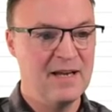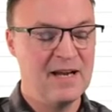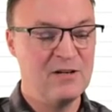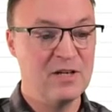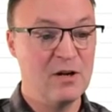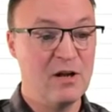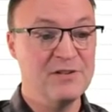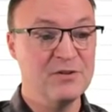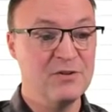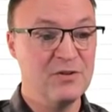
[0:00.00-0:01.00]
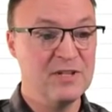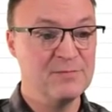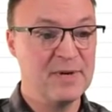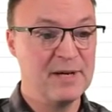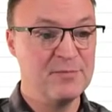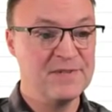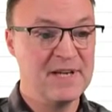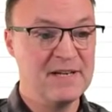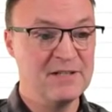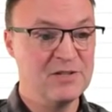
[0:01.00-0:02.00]
And you can also do this by
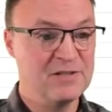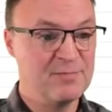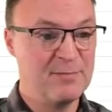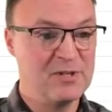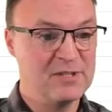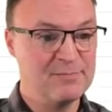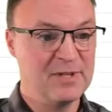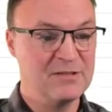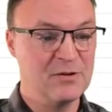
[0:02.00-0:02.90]
percentages, by multiply.